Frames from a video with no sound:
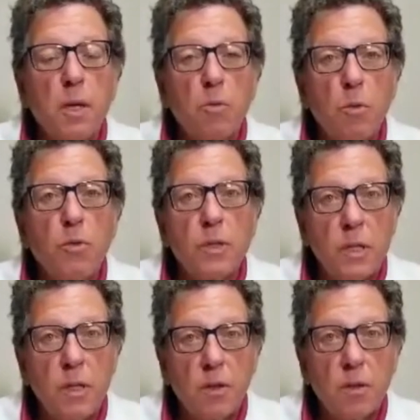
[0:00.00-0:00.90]
of room for
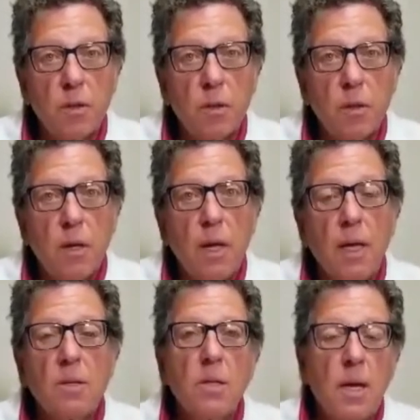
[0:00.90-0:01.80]
teeth.
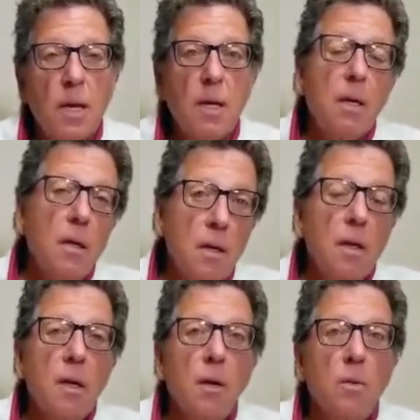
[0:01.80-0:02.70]
And today,
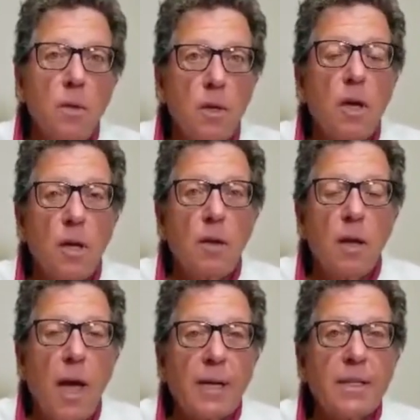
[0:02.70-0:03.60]

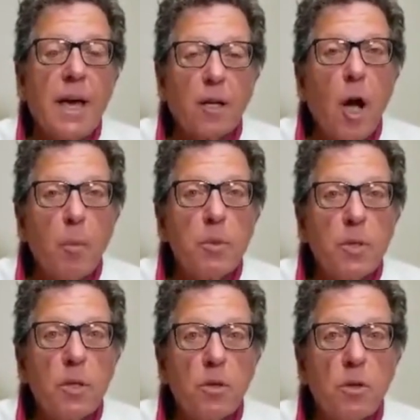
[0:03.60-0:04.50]
the exact
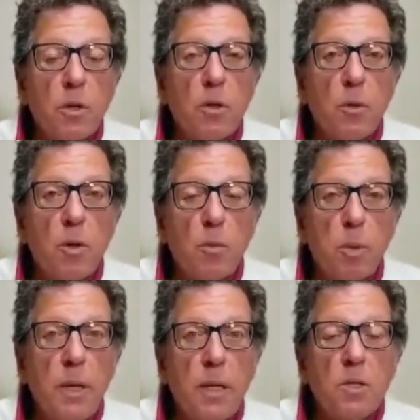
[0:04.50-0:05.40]
opposite is in
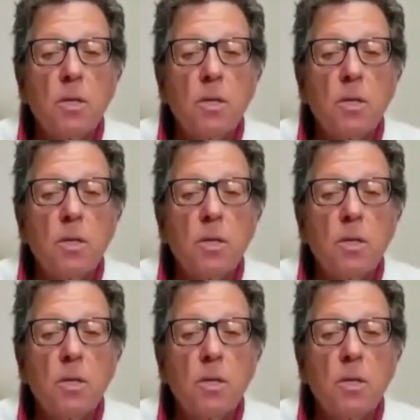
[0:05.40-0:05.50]
place.